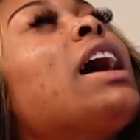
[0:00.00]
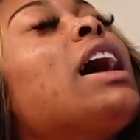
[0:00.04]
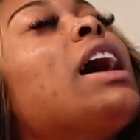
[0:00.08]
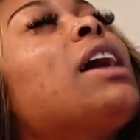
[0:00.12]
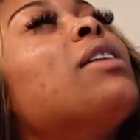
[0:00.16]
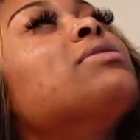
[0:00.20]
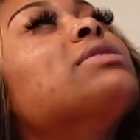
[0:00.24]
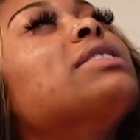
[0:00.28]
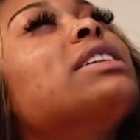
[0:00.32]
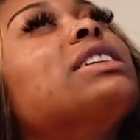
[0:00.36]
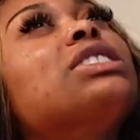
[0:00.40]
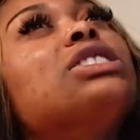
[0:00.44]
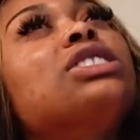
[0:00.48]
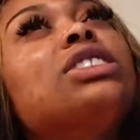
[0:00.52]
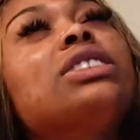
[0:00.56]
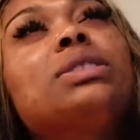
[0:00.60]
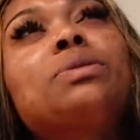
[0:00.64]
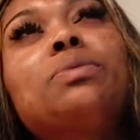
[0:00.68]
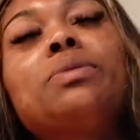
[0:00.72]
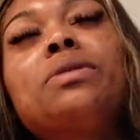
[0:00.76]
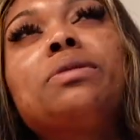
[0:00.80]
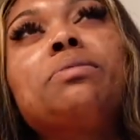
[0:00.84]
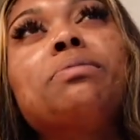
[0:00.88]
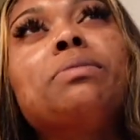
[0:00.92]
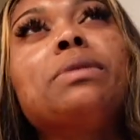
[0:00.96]
I was like, just
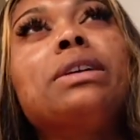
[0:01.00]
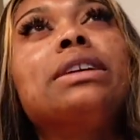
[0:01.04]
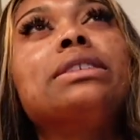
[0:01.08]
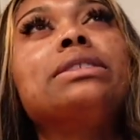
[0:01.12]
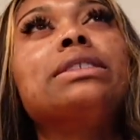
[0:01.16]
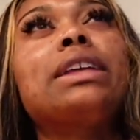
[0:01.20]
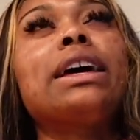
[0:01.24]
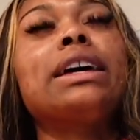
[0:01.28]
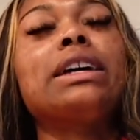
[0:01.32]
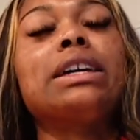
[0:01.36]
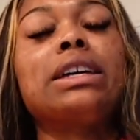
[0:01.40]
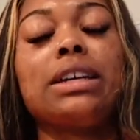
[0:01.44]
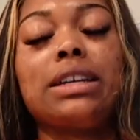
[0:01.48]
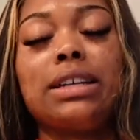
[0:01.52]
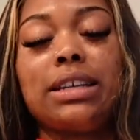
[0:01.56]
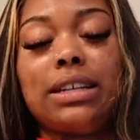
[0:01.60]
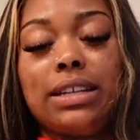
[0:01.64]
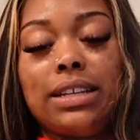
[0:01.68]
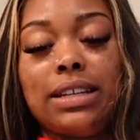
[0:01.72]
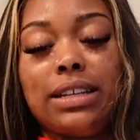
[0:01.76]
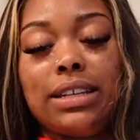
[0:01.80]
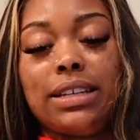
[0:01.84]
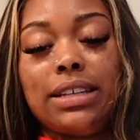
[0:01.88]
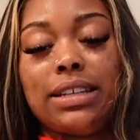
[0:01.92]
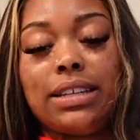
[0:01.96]
with me, like
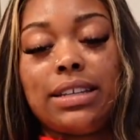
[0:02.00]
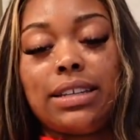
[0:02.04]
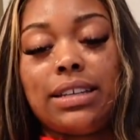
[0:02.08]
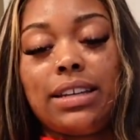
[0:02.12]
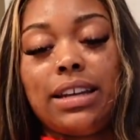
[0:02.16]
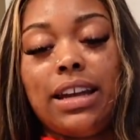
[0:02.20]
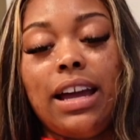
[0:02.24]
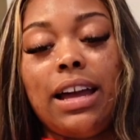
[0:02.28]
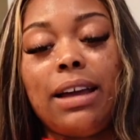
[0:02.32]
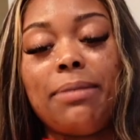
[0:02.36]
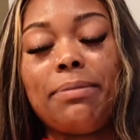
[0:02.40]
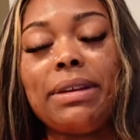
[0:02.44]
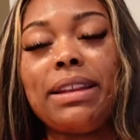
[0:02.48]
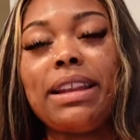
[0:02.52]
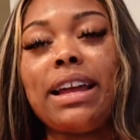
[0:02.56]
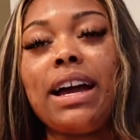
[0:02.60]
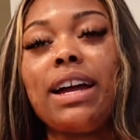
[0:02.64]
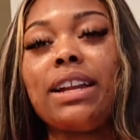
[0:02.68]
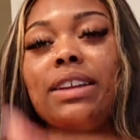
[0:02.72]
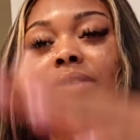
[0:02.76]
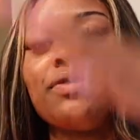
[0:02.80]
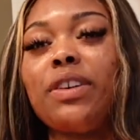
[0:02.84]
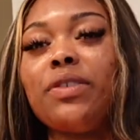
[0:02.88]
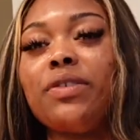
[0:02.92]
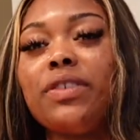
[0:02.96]
coming
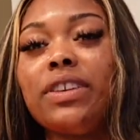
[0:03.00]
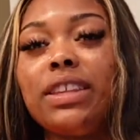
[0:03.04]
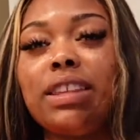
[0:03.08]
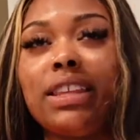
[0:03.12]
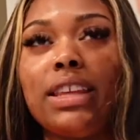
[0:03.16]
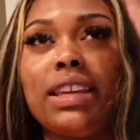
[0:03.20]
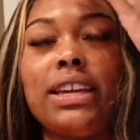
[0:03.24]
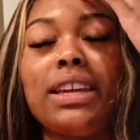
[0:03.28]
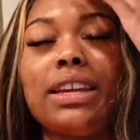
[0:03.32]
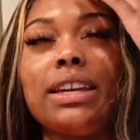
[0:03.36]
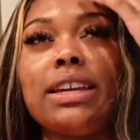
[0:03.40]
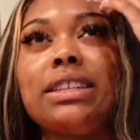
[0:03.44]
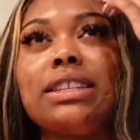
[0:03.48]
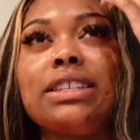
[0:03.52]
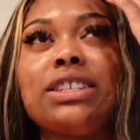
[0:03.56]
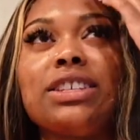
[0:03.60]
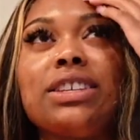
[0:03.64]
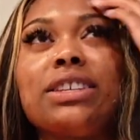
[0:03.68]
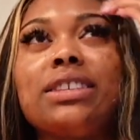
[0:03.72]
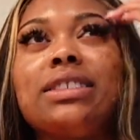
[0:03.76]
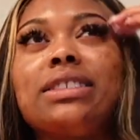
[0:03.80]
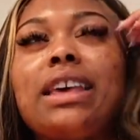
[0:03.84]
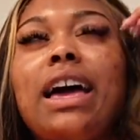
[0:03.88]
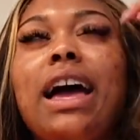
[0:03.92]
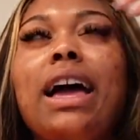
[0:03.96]
out of everything and
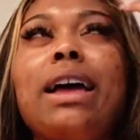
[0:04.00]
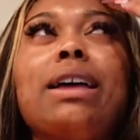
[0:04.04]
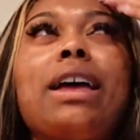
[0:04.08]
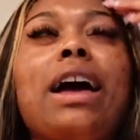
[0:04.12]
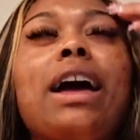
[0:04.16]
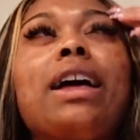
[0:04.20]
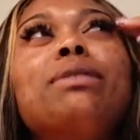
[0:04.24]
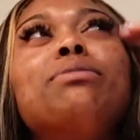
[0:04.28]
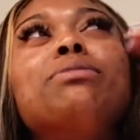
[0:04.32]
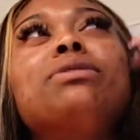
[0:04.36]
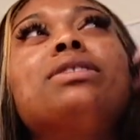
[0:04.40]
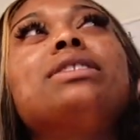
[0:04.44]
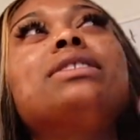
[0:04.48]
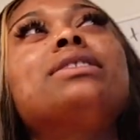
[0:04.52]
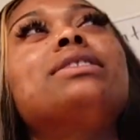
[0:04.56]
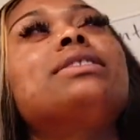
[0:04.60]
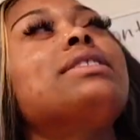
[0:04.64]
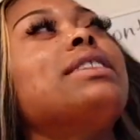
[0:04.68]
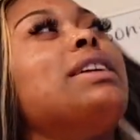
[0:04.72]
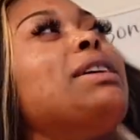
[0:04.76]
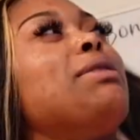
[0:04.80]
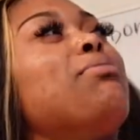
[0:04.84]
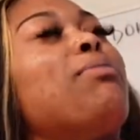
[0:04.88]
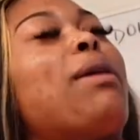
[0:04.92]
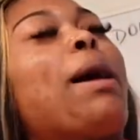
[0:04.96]
just I, I'm just
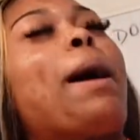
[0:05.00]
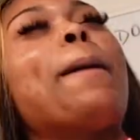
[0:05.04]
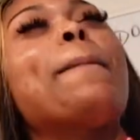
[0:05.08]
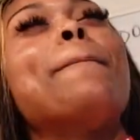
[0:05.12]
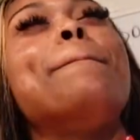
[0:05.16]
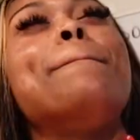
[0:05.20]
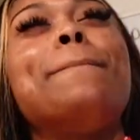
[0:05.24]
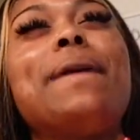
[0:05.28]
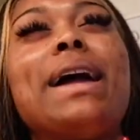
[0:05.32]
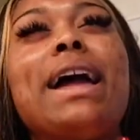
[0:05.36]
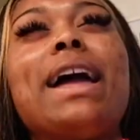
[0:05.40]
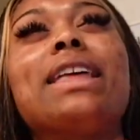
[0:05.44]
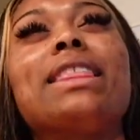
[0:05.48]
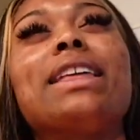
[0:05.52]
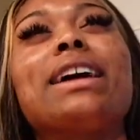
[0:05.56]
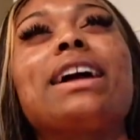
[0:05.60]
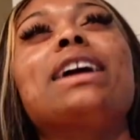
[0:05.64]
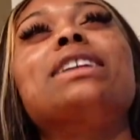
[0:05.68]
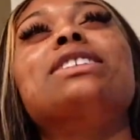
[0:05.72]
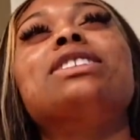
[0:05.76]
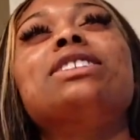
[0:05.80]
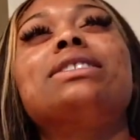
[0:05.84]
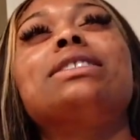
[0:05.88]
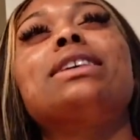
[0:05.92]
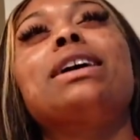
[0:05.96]
in my back like
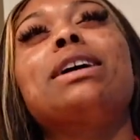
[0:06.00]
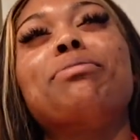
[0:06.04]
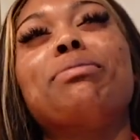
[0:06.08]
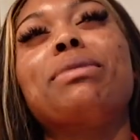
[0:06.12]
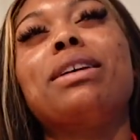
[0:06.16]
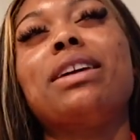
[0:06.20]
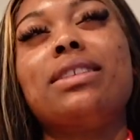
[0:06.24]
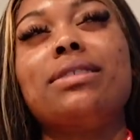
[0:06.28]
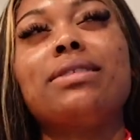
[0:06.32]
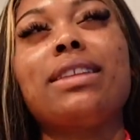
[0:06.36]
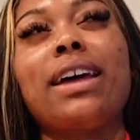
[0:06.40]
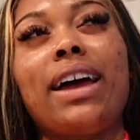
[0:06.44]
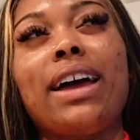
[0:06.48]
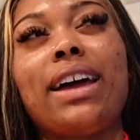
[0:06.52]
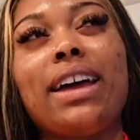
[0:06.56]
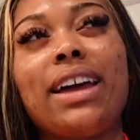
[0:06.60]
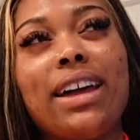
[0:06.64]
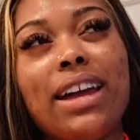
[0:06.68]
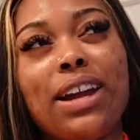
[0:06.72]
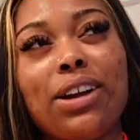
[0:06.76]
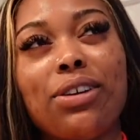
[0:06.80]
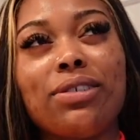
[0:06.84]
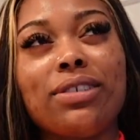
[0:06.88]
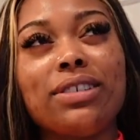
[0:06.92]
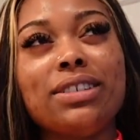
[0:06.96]
I just am in that
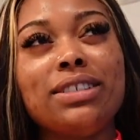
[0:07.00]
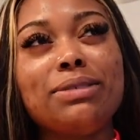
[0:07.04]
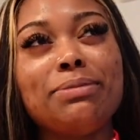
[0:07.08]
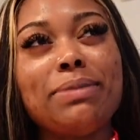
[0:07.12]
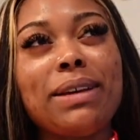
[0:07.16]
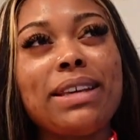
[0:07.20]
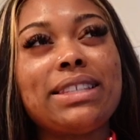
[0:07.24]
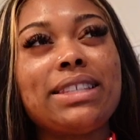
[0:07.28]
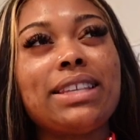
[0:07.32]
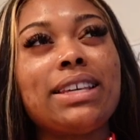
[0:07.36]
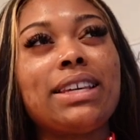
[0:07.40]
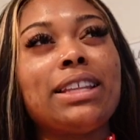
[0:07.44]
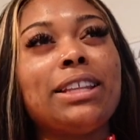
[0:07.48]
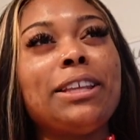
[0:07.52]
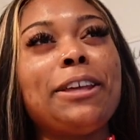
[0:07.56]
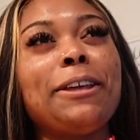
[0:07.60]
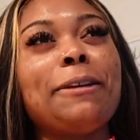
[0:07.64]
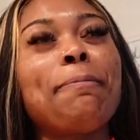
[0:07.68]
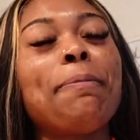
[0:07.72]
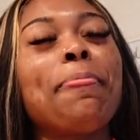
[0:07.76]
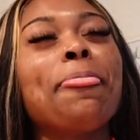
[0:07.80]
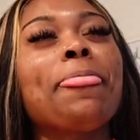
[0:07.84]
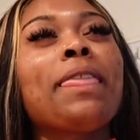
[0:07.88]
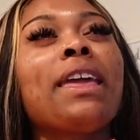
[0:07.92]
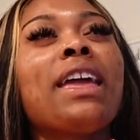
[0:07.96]
era
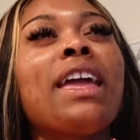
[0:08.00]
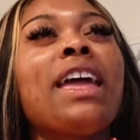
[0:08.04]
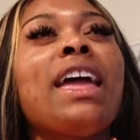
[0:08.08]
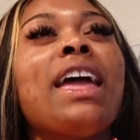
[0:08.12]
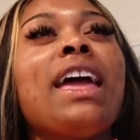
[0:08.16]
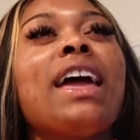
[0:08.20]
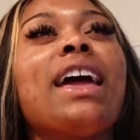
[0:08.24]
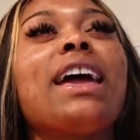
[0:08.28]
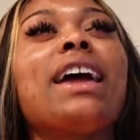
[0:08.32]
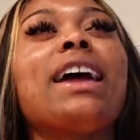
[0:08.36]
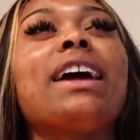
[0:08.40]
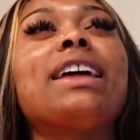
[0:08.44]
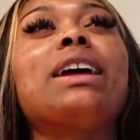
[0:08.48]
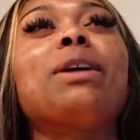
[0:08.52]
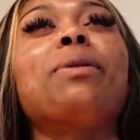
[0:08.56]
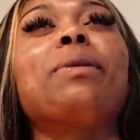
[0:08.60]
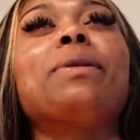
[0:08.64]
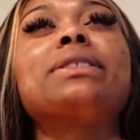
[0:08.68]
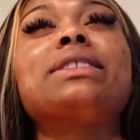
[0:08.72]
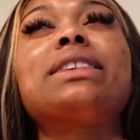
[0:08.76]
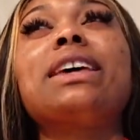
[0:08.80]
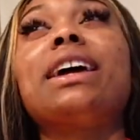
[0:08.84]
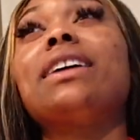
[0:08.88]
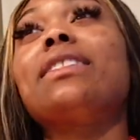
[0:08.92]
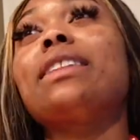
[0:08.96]
basically. And I was
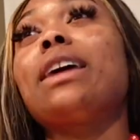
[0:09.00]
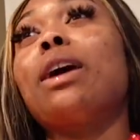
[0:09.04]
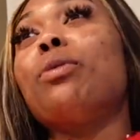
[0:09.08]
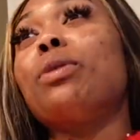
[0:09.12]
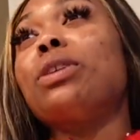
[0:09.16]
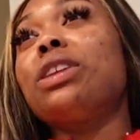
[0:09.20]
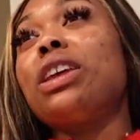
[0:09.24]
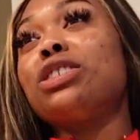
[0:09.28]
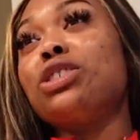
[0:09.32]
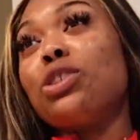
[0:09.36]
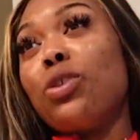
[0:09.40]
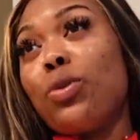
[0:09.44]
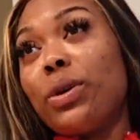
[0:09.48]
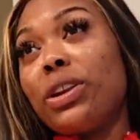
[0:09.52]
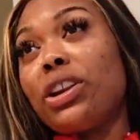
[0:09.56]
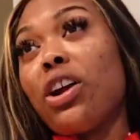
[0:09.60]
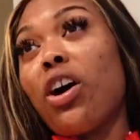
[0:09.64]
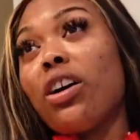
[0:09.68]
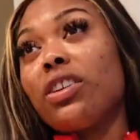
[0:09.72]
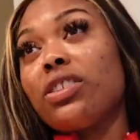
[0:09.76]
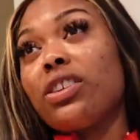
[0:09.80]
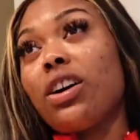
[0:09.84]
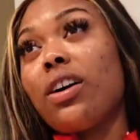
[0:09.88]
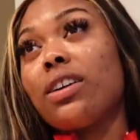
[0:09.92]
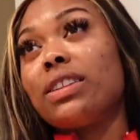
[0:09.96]
saying that when it, so when
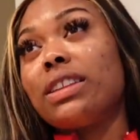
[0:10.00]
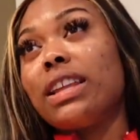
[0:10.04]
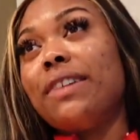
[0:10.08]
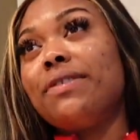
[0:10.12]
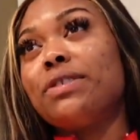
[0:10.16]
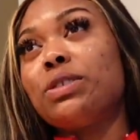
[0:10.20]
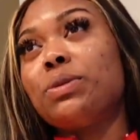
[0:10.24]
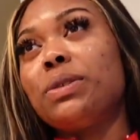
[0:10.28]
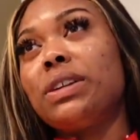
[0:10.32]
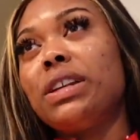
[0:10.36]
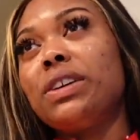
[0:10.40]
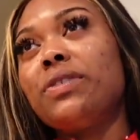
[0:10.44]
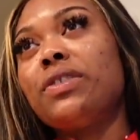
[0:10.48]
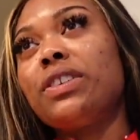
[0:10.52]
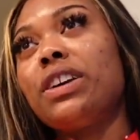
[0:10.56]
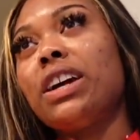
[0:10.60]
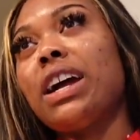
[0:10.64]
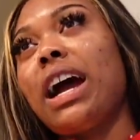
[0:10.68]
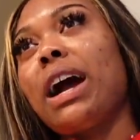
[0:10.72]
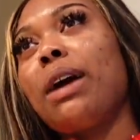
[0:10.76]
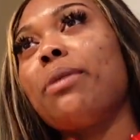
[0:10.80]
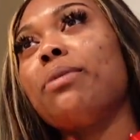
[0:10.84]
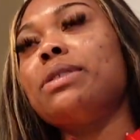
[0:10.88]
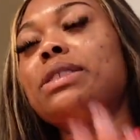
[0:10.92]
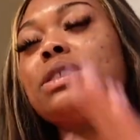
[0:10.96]
all y'all left or whatever,
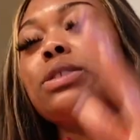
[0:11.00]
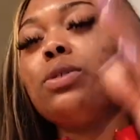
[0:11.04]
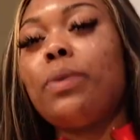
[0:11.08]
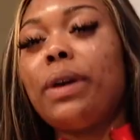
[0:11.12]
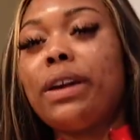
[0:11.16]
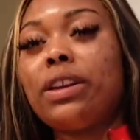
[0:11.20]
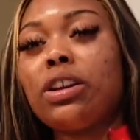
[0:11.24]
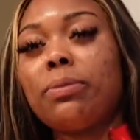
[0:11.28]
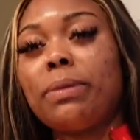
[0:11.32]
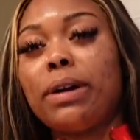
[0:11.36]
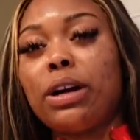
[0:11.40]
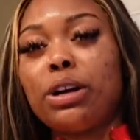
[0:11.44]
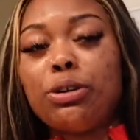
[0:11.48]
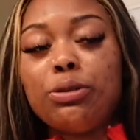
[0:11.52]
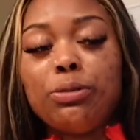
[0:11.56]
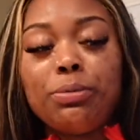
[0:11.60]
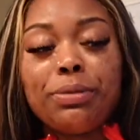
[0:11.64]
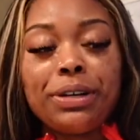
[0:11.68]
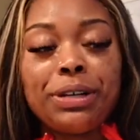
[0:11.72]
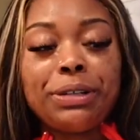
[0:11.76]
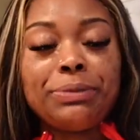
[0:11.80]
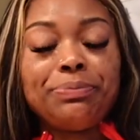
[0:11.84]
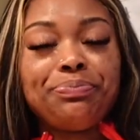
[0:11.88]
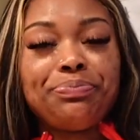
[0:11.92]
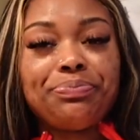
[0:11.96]
I was still waiting on my
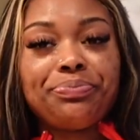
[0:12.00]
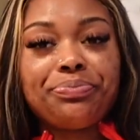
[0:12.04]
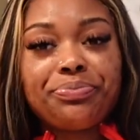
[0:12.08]
Uber.